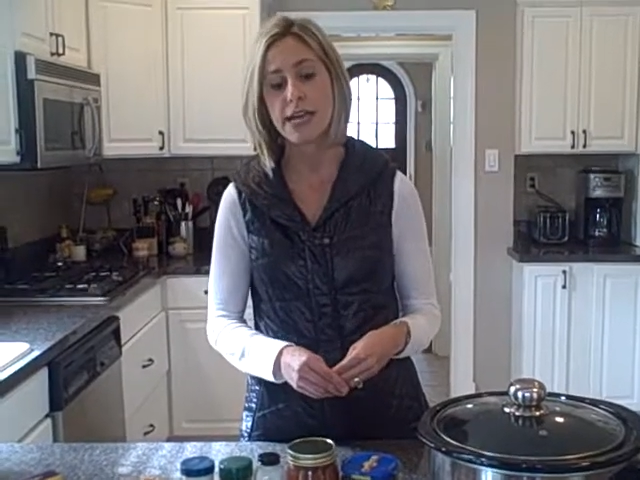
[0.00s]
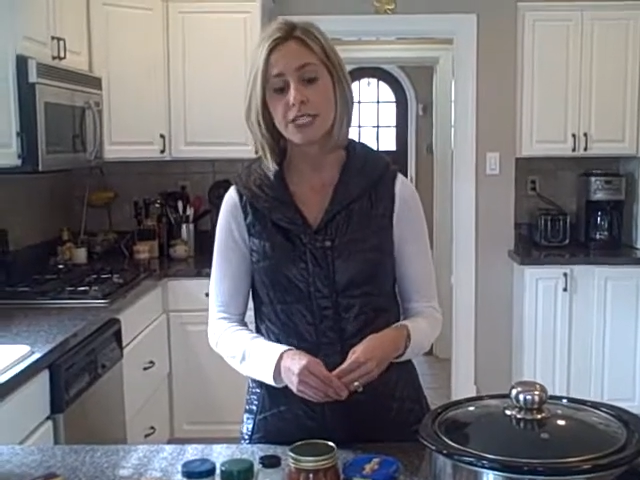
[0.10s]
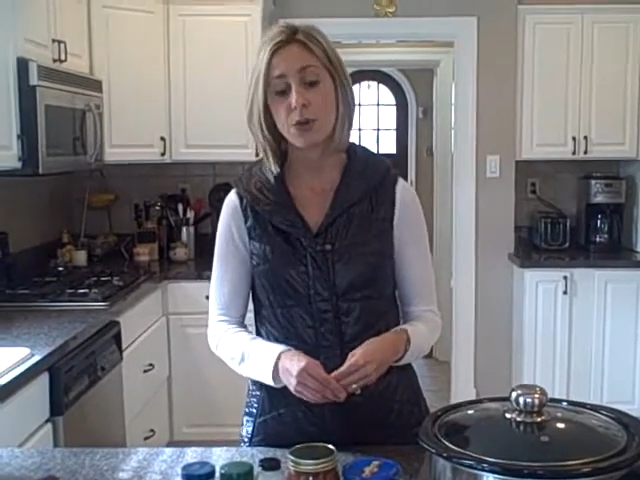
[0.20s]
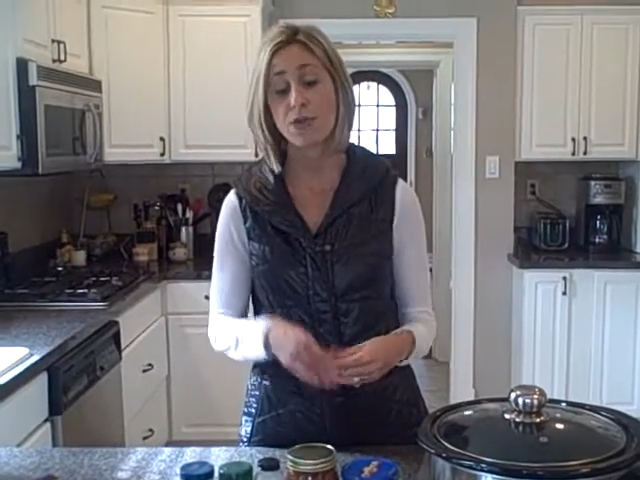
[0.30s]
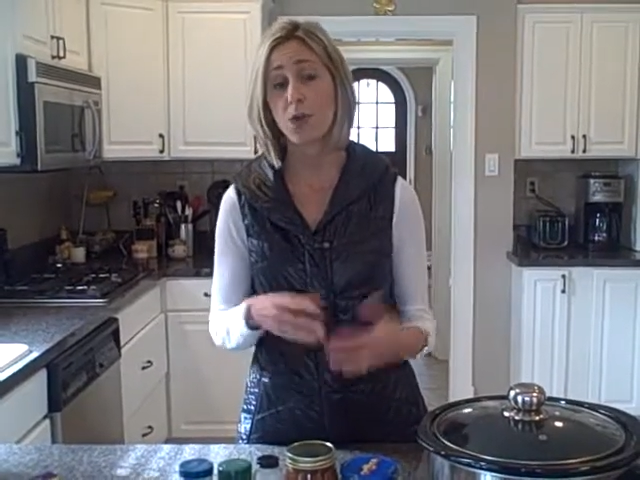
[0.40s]

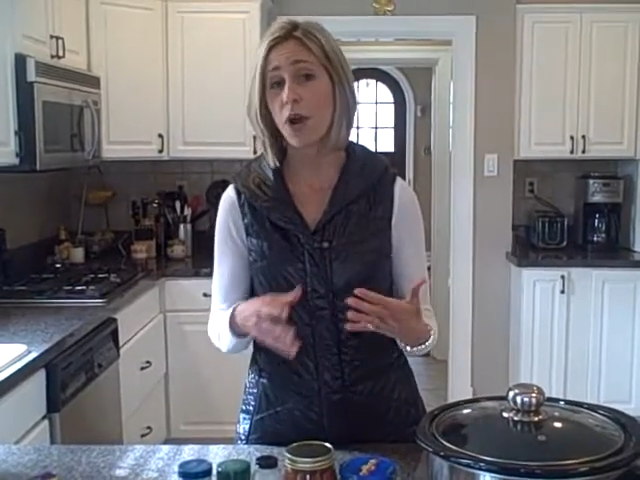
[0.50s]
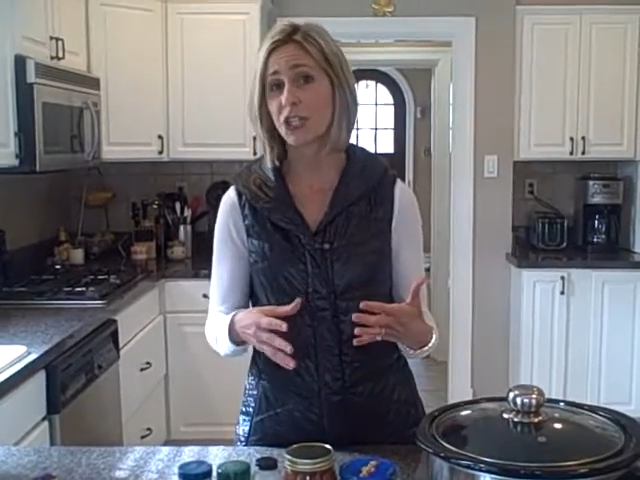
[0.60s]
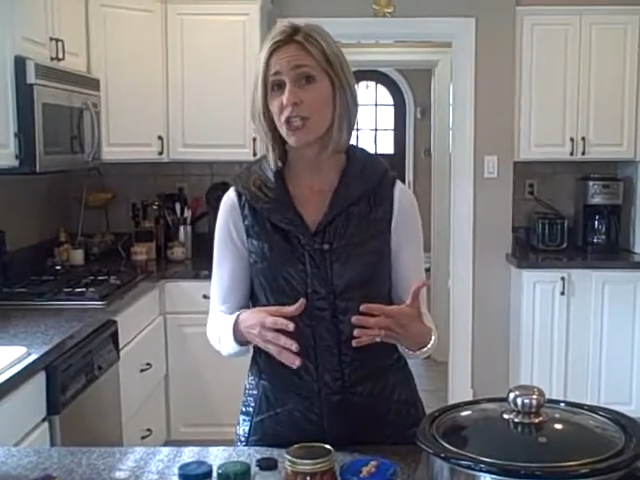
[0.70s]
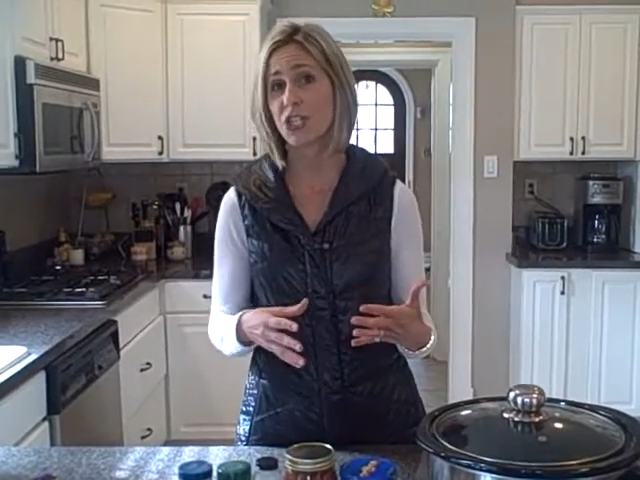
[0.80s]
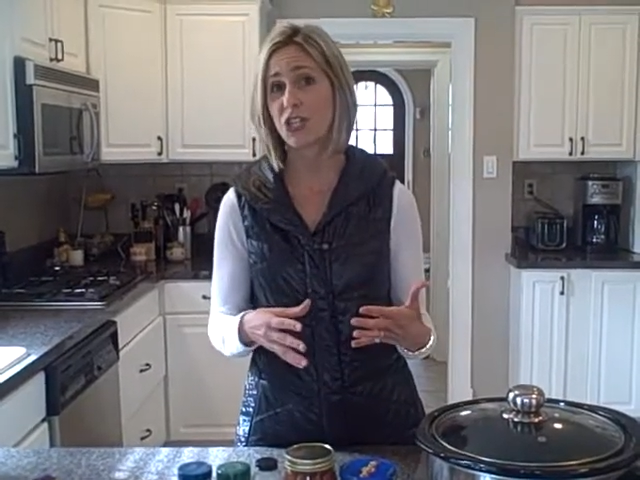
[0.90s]
So if you're
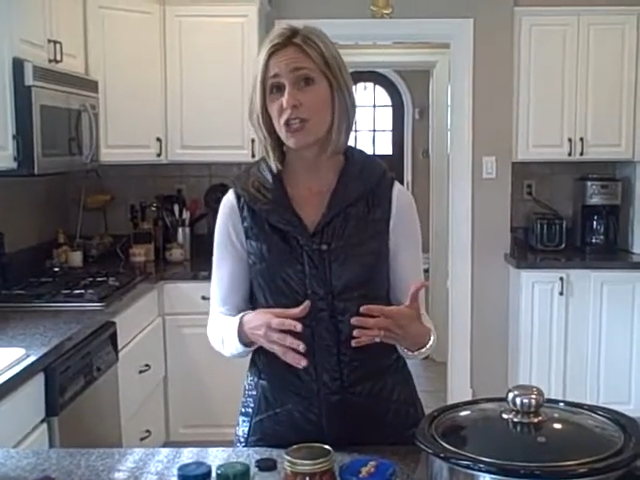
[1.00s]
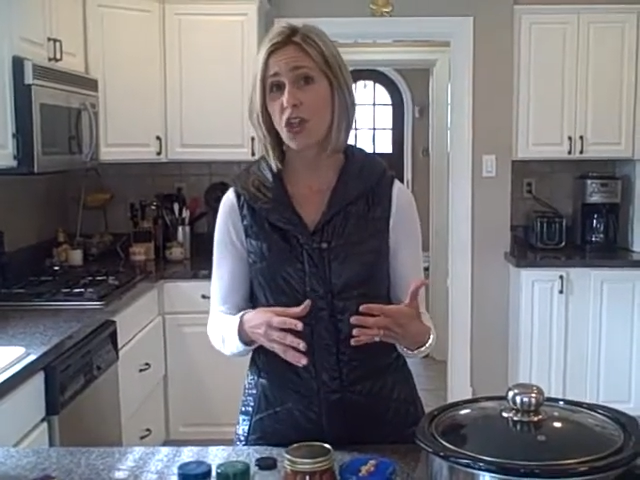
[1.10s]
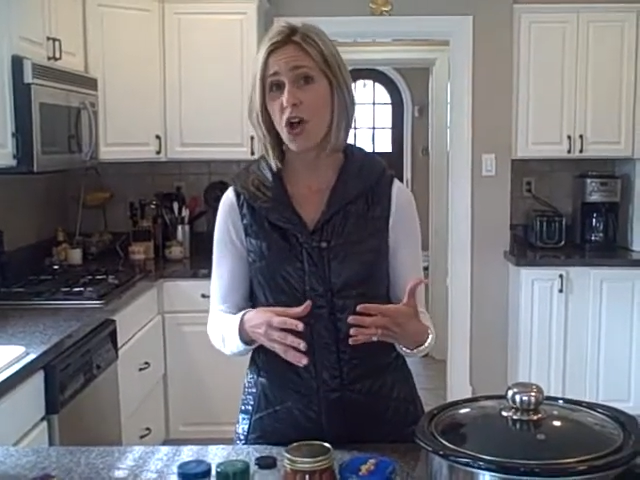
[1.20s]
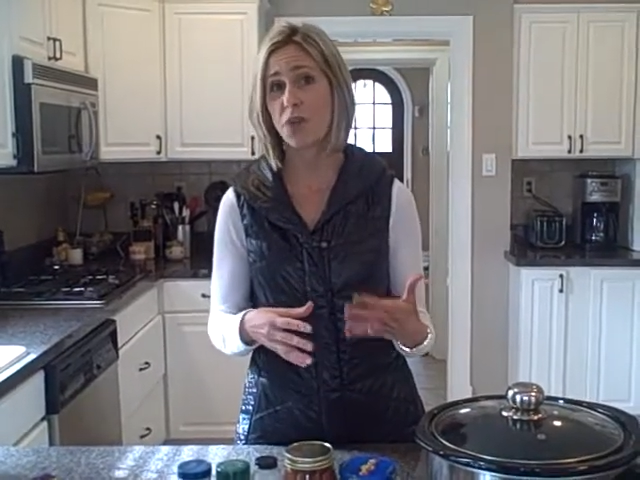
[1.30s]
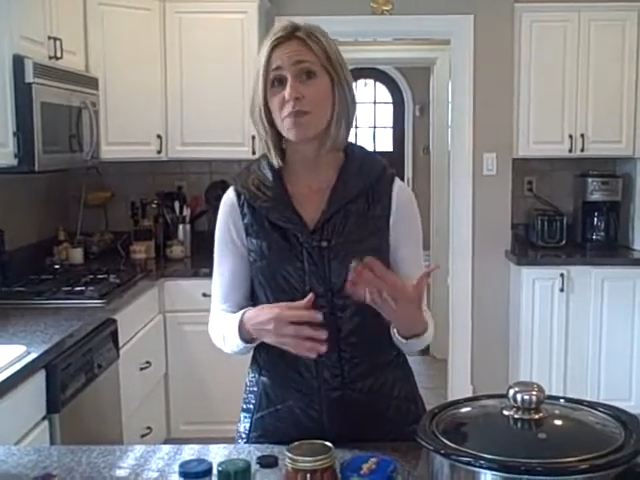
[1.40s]
watching your
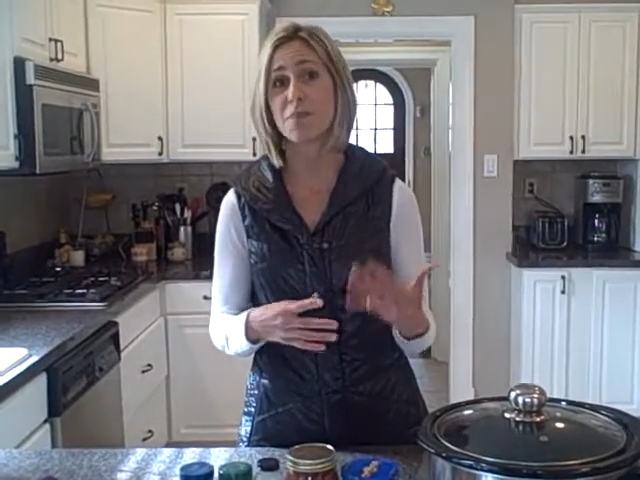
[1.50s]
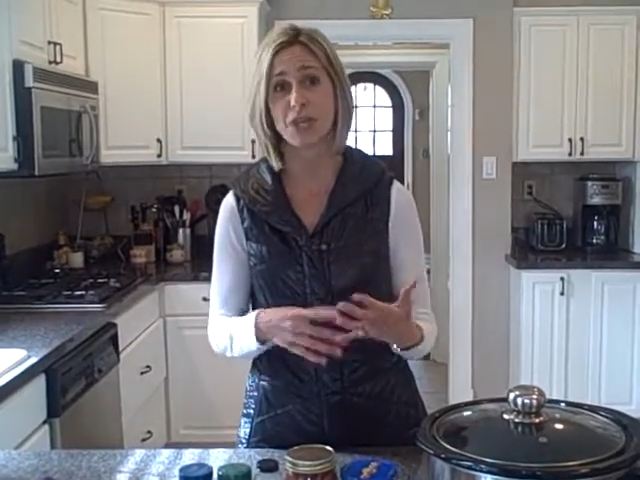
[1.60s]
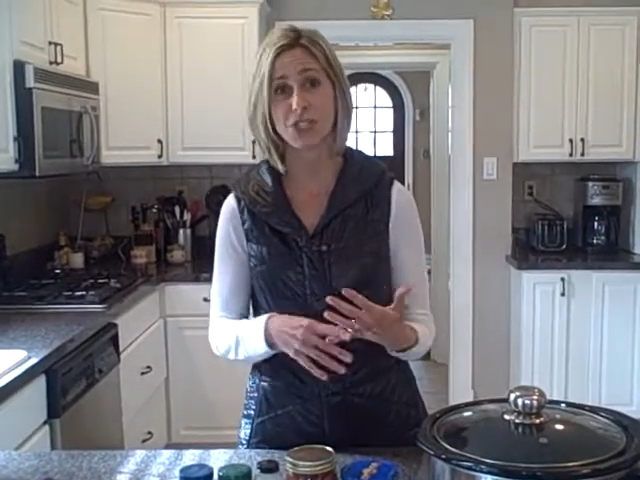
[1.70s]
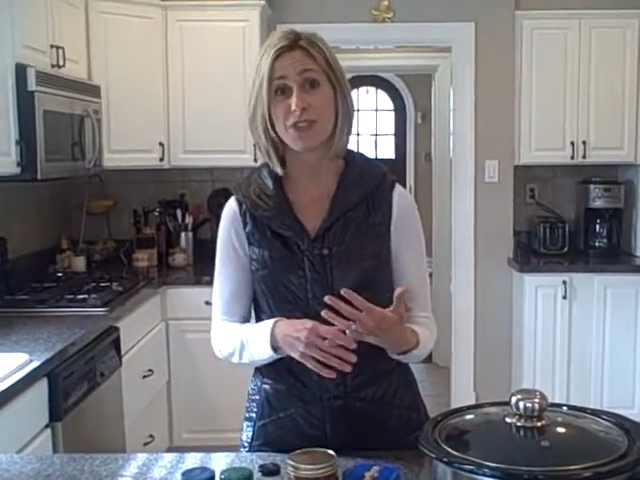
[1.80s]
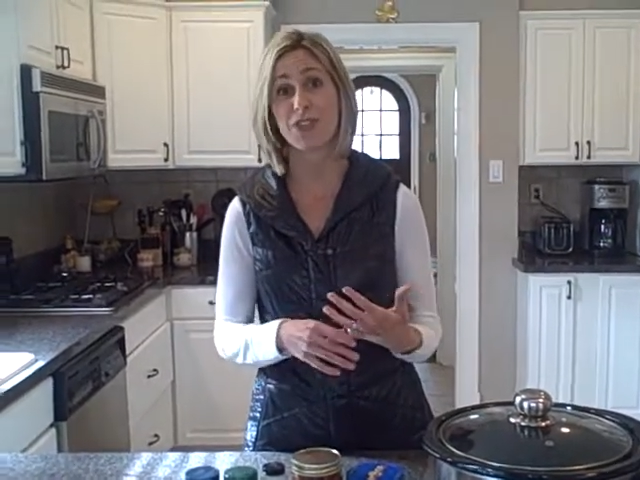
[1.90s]
salt, make sure